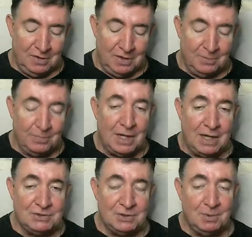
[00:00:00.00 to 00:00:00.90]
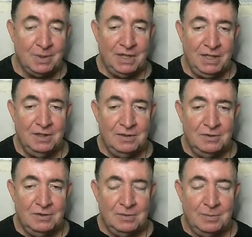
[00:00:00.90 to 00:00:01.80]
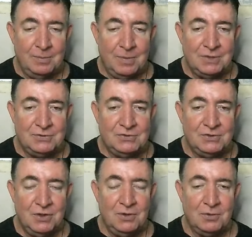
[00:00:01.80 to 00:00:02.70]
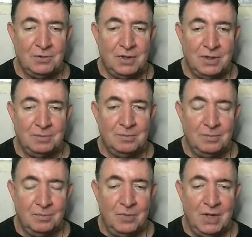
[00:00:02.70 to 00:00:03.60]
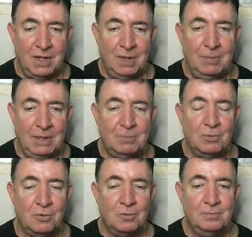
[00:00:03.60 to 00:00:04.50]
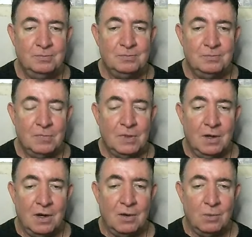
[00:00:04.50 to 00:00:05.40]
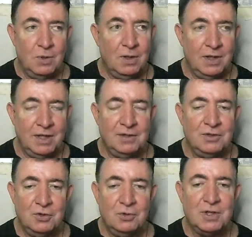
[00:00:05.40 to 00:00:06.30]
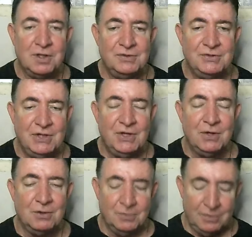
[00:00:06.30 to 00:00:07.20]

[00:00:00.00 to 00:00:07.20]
and possibly much sooner than many people are willing to consider.